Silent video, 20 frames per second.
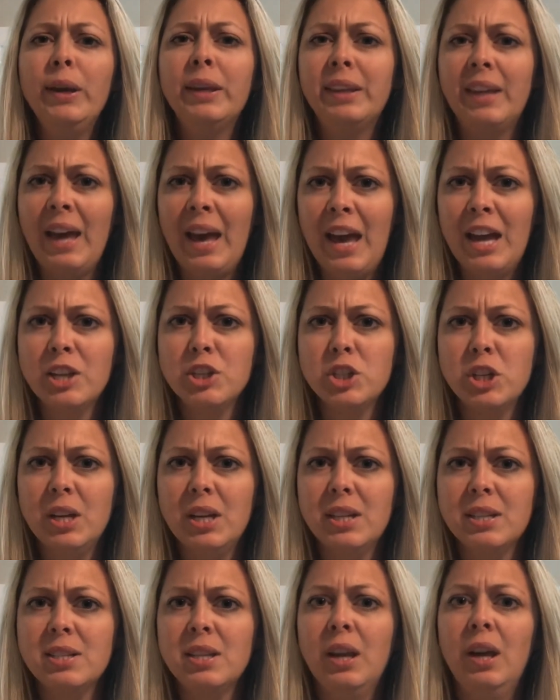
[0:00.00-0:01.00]
if we
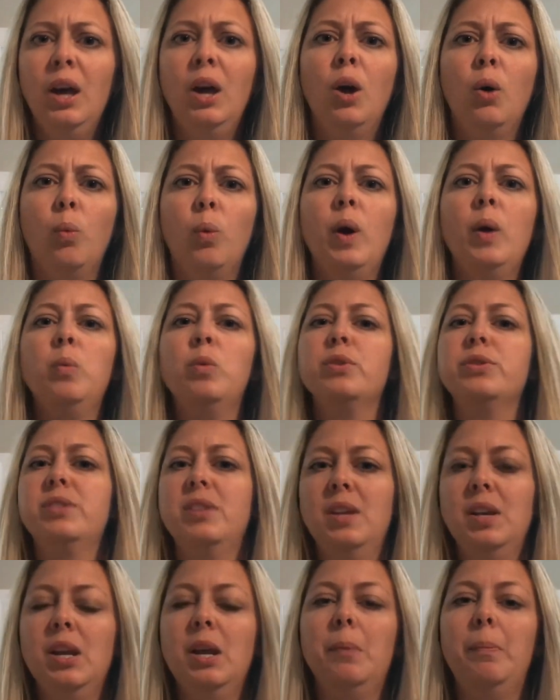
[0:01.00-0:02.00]
catch it,
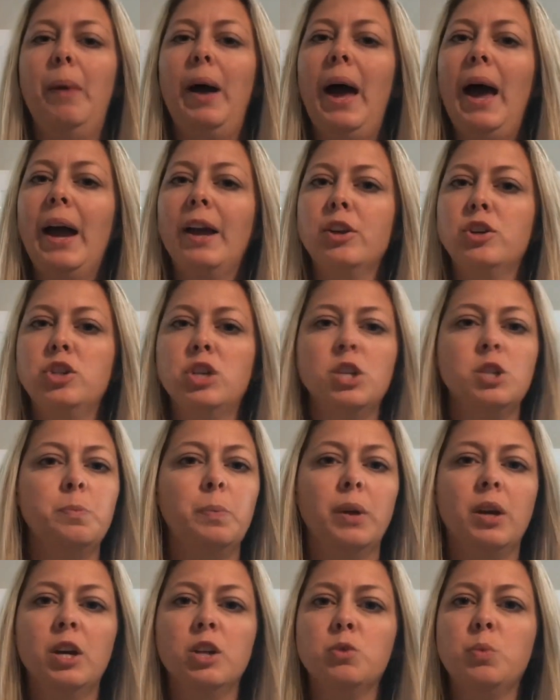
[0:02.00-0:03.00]
we will send it
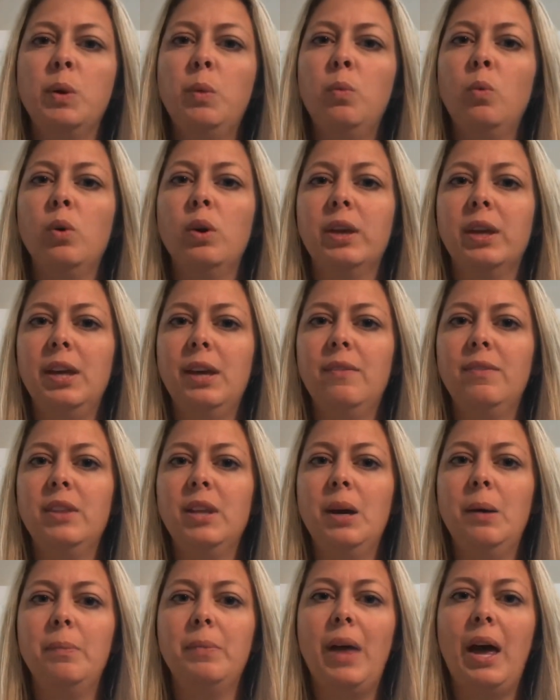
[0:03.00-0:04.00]
back, just because we want
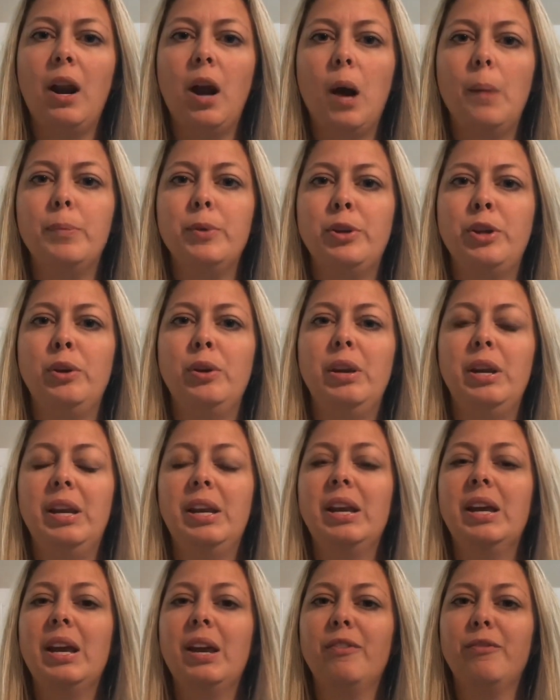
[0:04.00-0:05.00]
to give them that
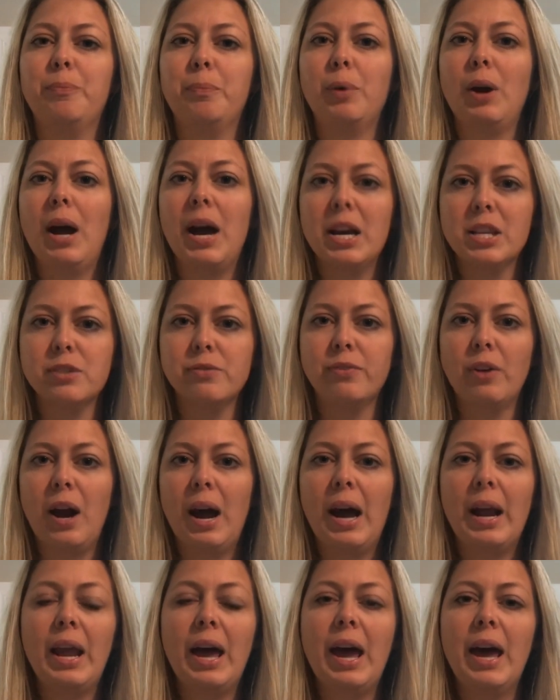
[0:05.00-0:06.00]
opportunity to get
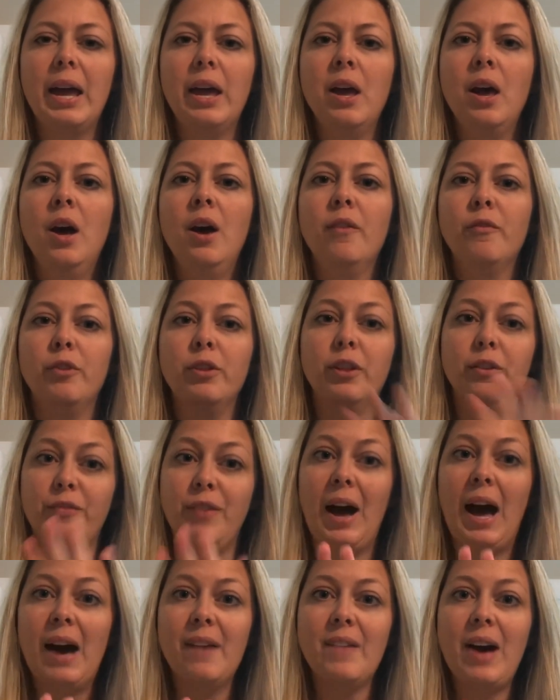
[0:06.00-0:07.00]
Prize Friday
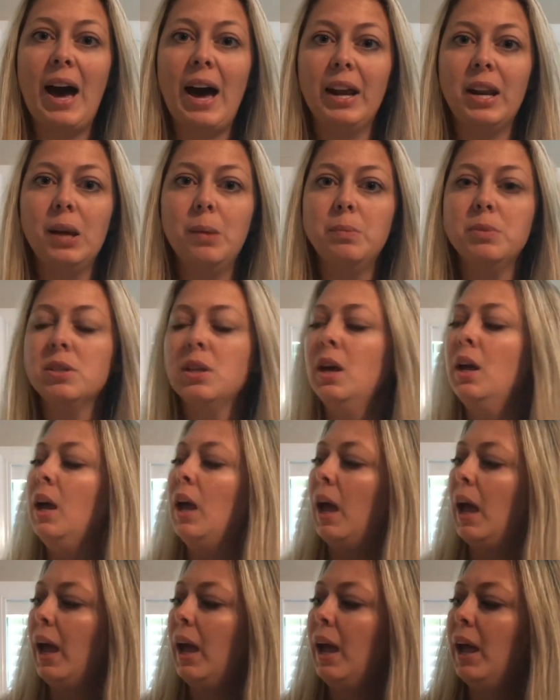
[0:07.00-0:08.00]
for the 5
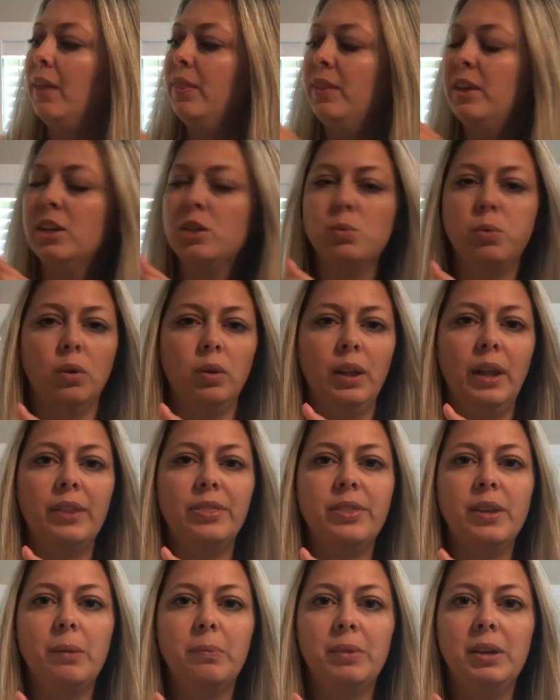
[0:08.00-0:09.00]
items, and
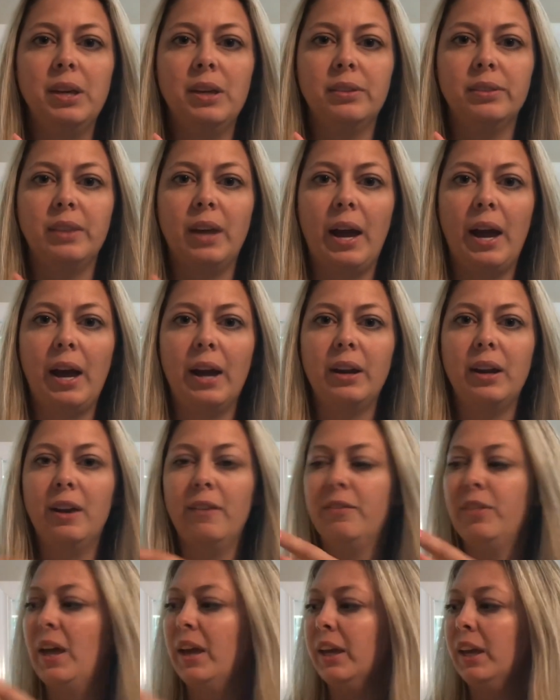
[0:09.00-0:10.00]
this will let them get
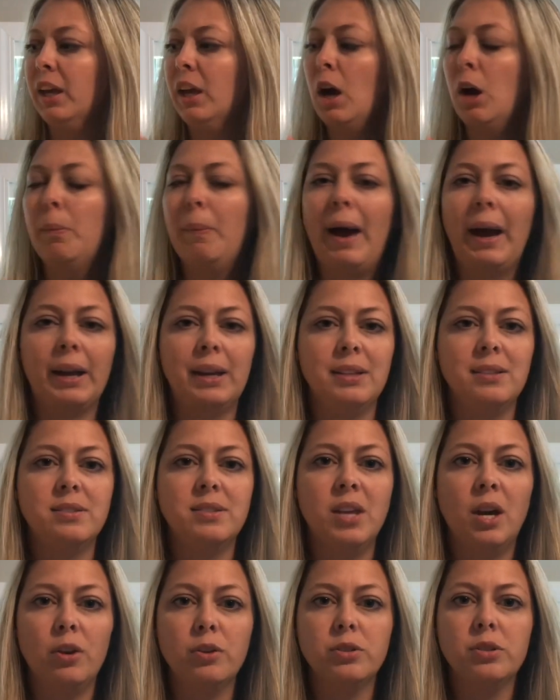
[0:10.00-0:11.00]
that if they can go
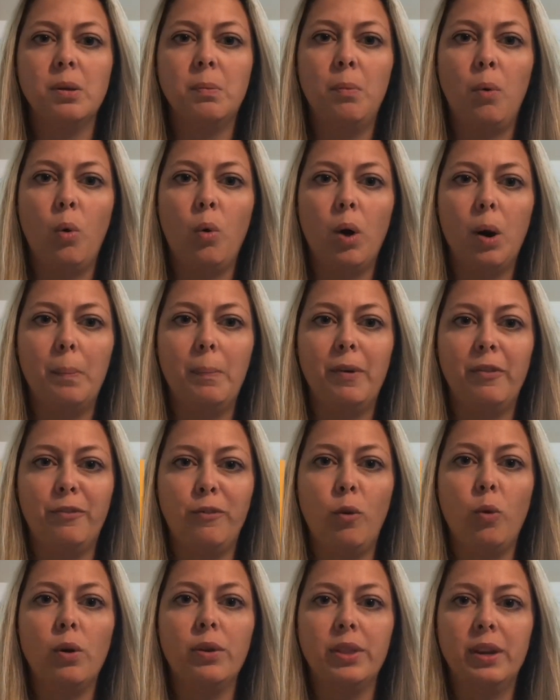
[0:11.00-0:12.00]
back and sell some
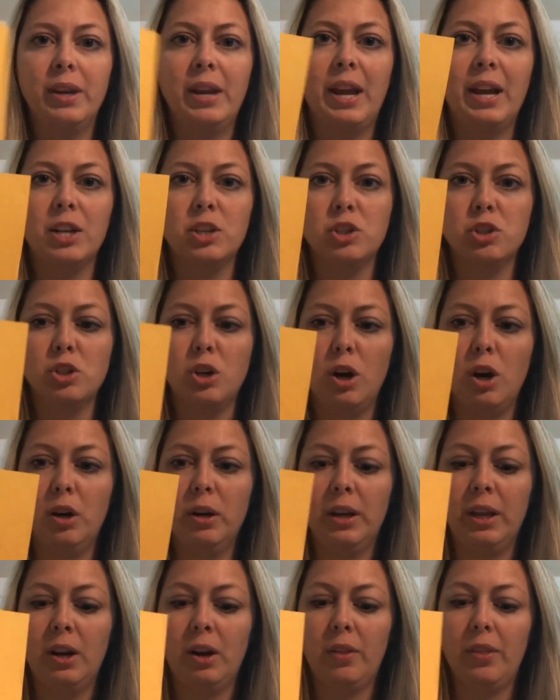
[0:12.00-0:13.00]
more before the
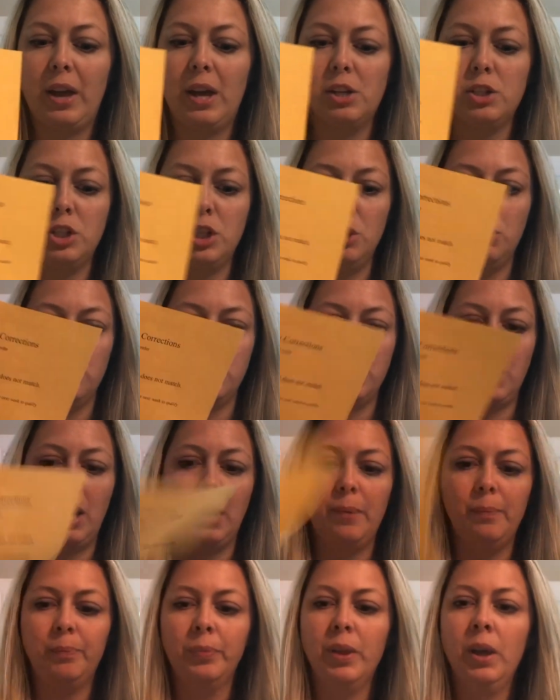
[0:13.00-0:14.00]
next turn-in on that
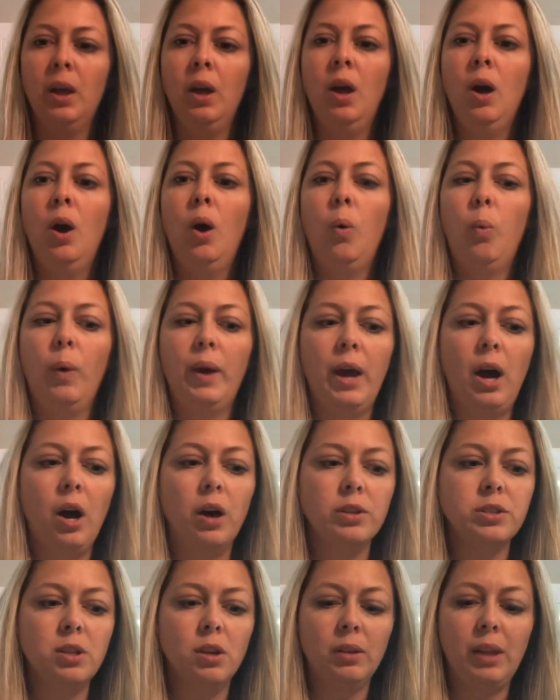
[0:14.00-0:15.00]
Tuesday.
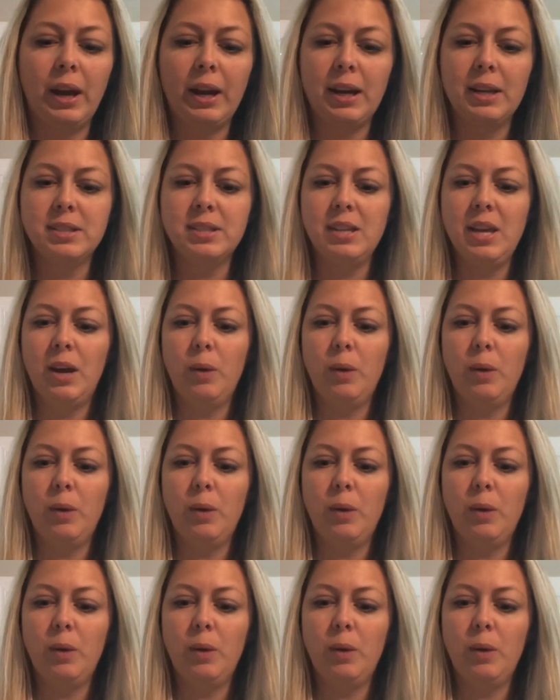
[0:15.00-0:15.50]
We also,